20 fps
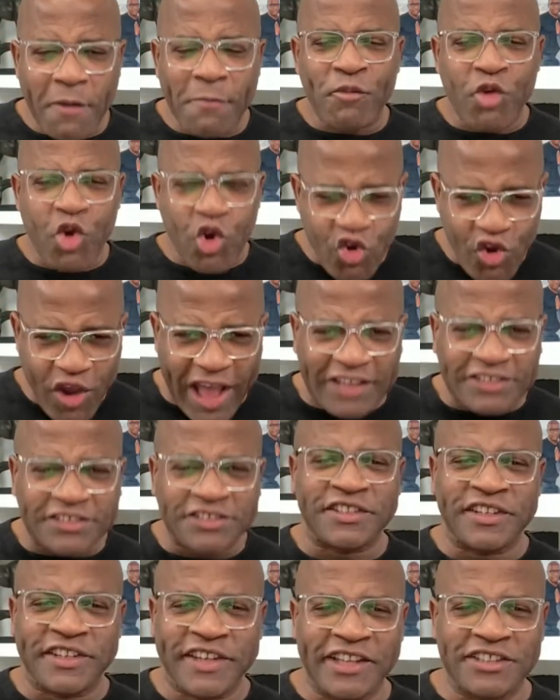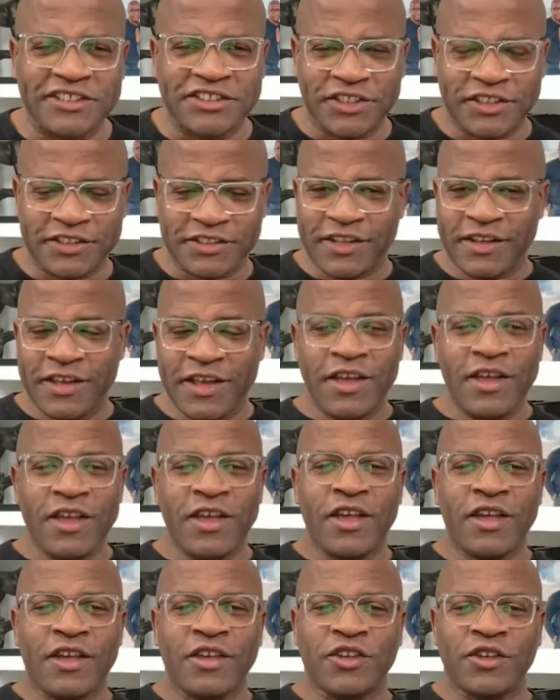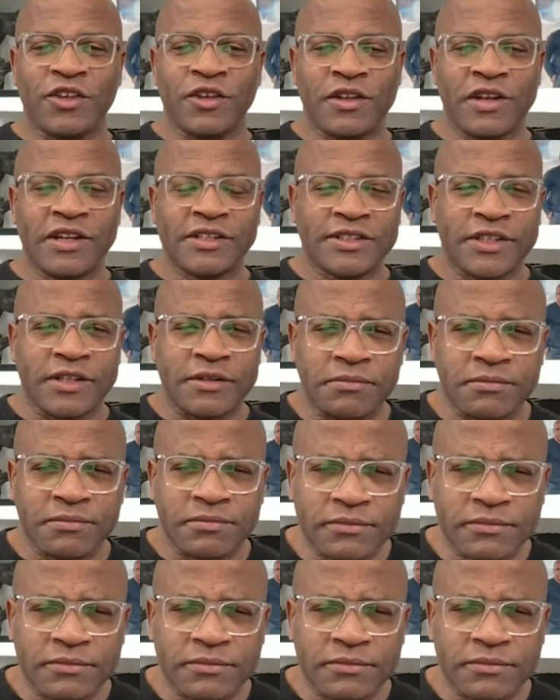Procrastination. Listen,